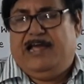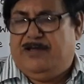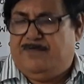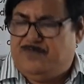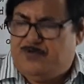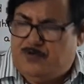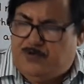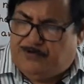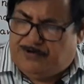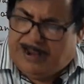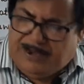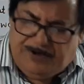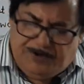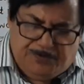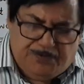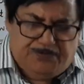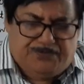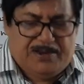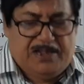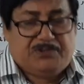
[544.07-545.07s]
have no right
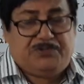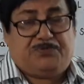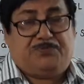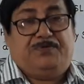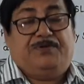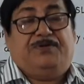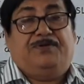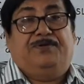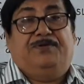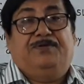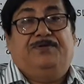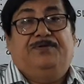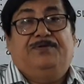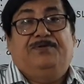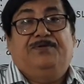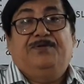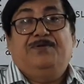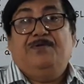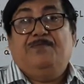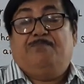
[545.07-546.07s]
to transfer.
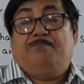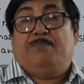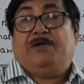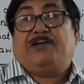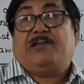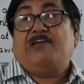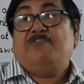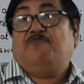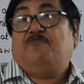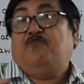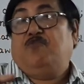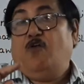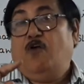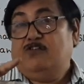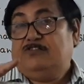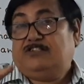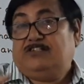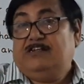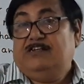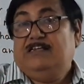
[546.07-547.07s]
But I
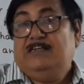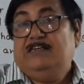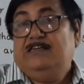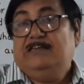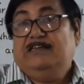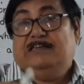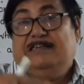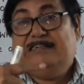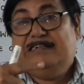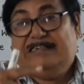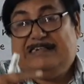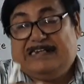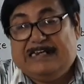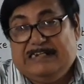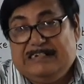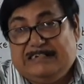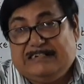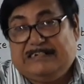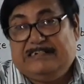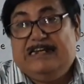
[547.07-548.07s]
falsely,
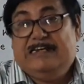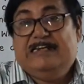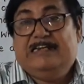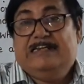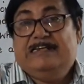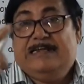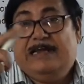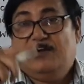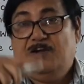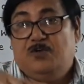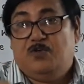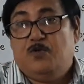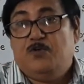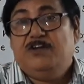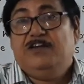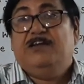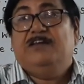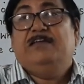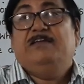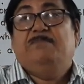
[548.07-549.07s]
intentionally and
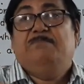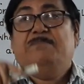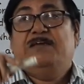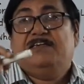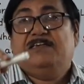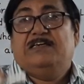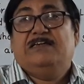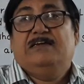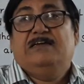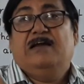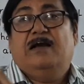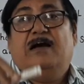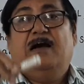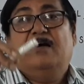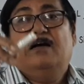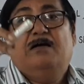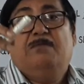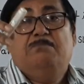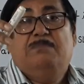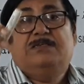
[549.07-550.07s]
knowingly making
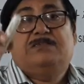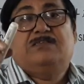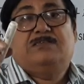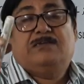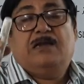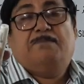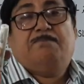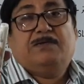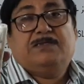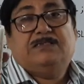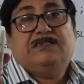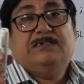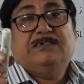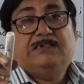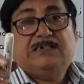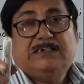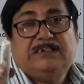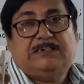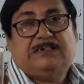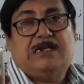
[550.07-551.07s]
a
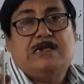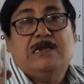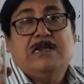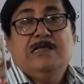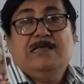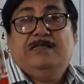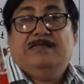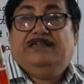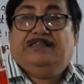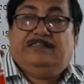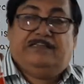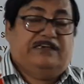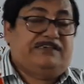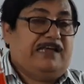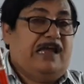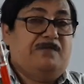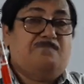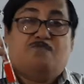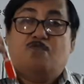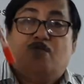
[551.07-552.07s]
misrepresentation that
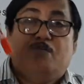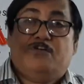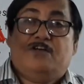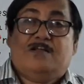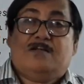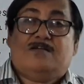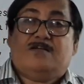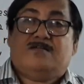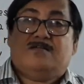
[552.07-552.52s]
I am owner.